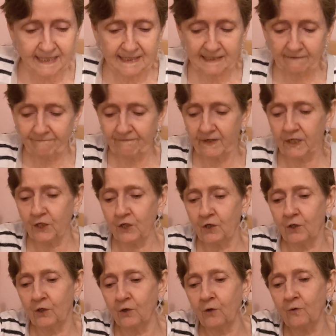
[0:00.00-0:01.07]
these are for
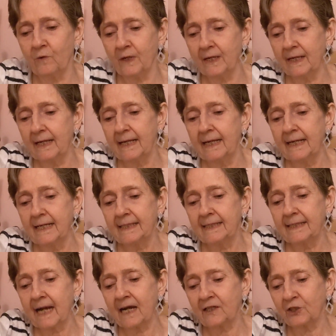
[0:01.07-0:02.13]
you.
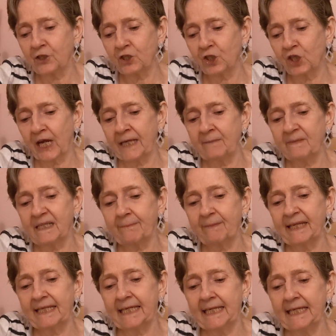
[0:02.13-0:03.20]
Dr. James
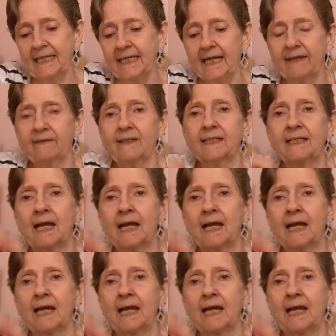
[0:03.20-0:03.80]
McGee and the